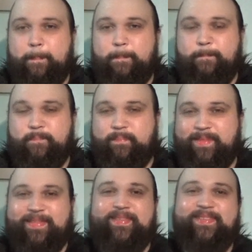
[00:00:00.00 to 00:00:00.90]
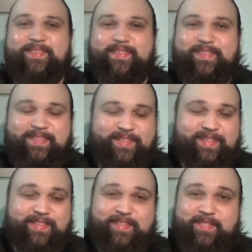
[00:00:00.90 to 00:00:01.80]
Uh, uh, oh, God, it's
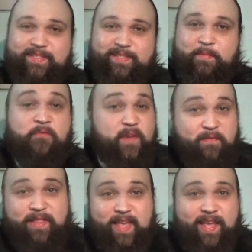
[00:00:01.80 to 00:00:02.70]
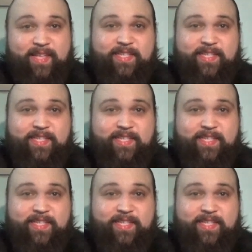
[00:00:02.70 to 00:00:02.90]
insane. It's absolutely insane.